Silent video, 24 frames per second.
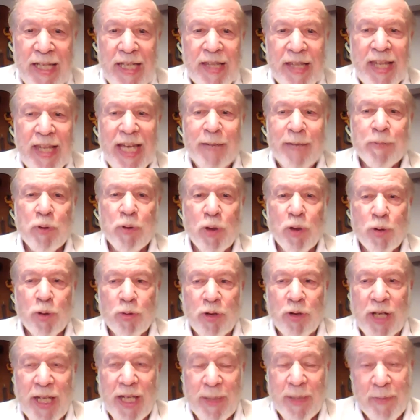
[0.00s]
That
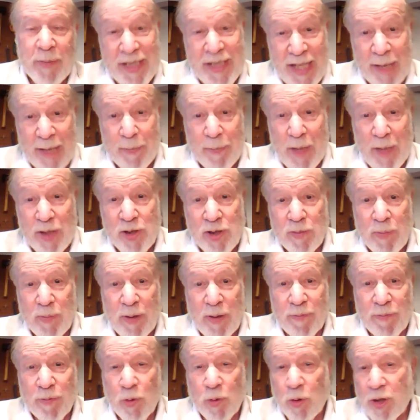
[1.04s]
program, as I mentioned
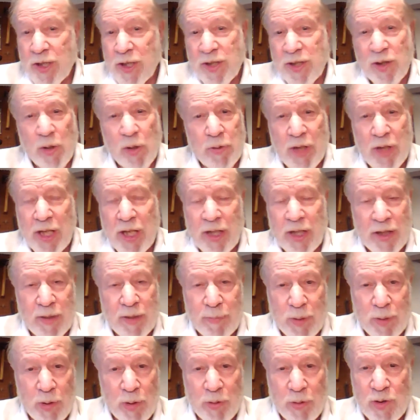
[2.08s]
before, has donated
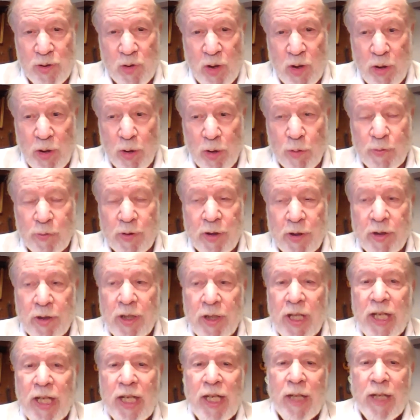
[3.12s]
computers all over,
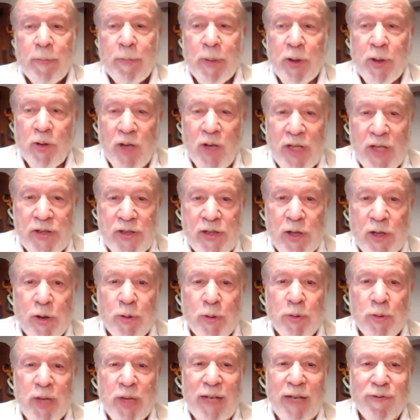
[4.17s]
but
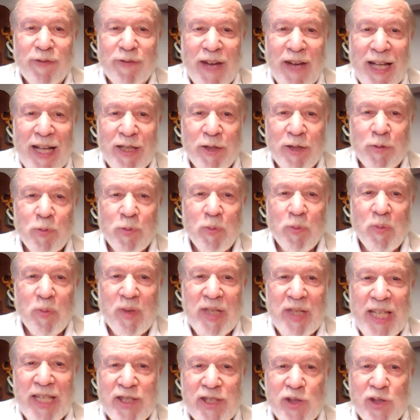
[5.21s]
also they followed
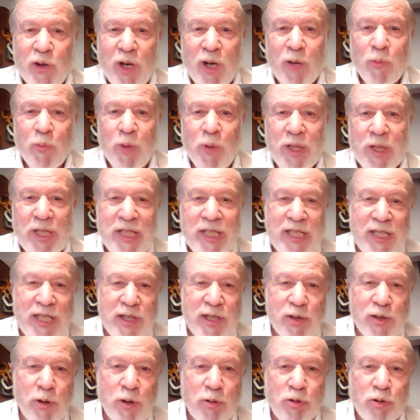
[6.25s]
when they saw what the
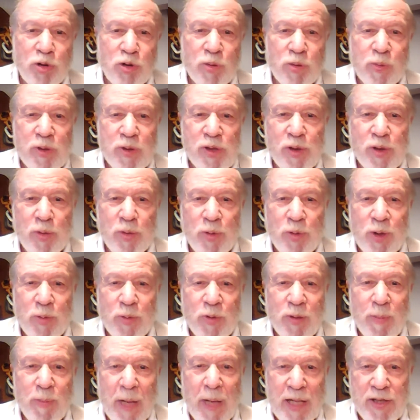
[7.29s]
Cicero group was doing
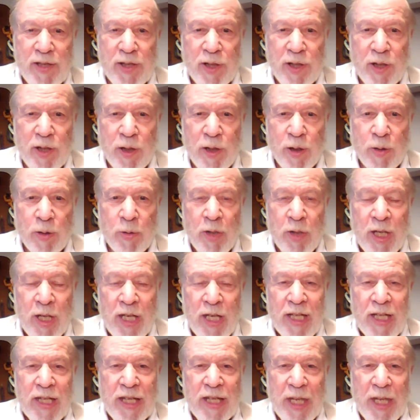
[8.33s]
with Mexico,
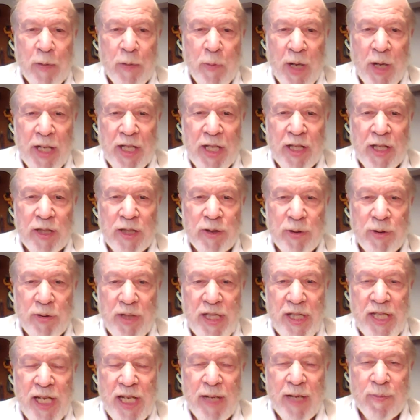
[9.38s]
they wanted to do
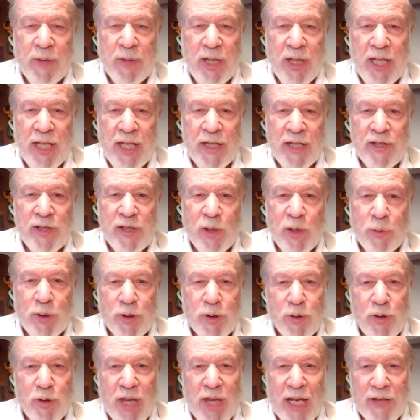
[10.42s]
the same thing. So in
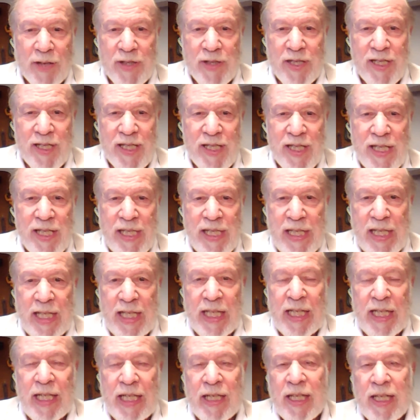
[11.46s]

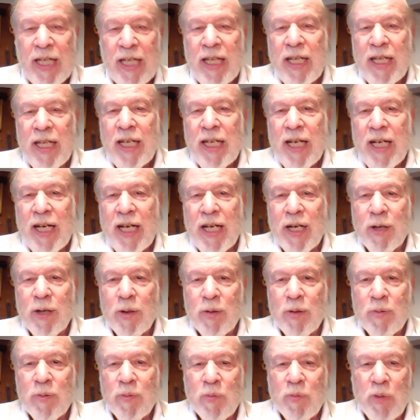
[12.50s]
2016, uh,
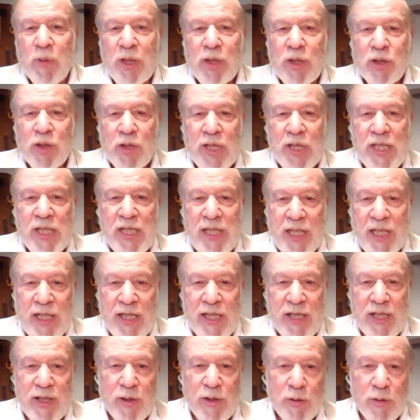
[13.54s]
we took
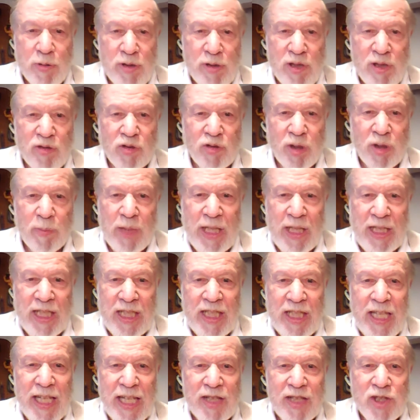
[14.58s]
six students from
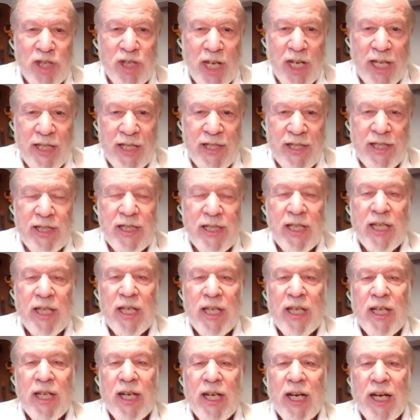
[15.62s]
ETHS
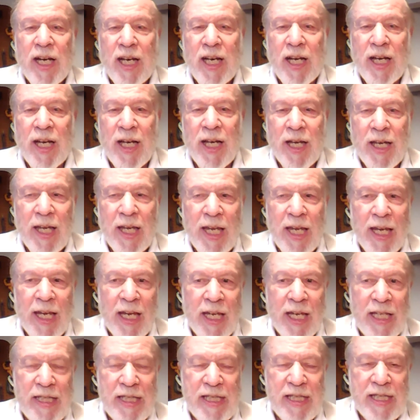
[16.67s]
uh,
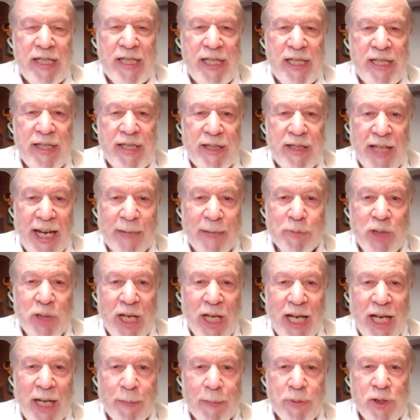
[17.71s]
and six
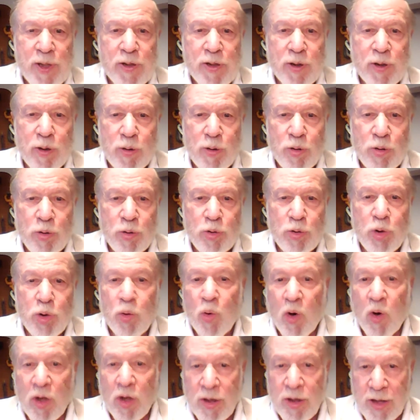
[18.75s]
laptops to New
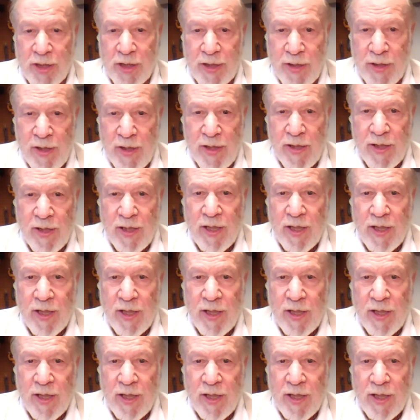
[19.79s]
Orleans